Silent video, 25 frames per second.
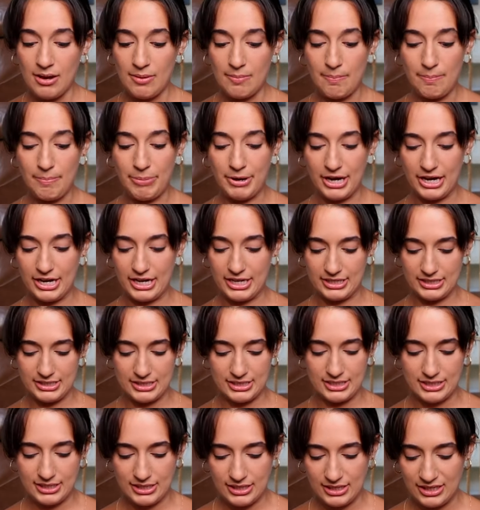
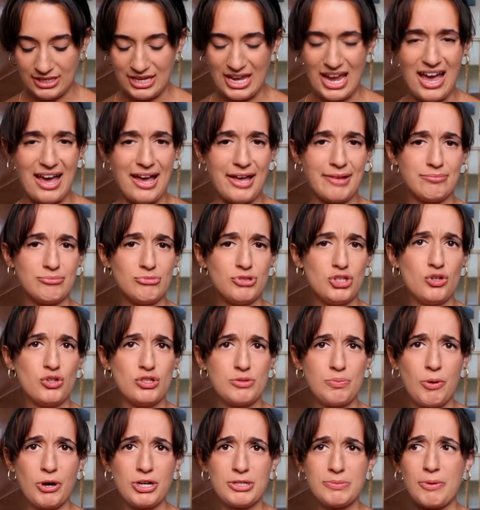But, yeah, two
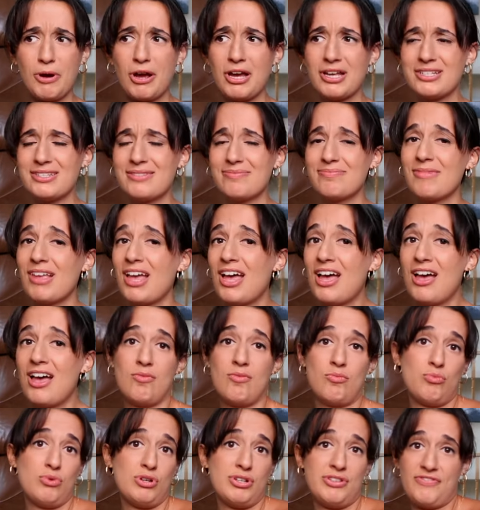sports bras
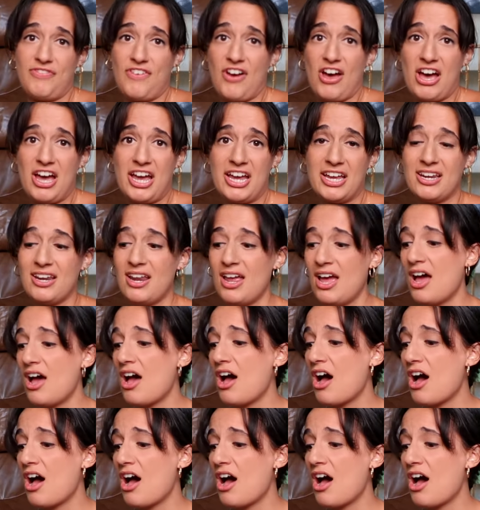was fine.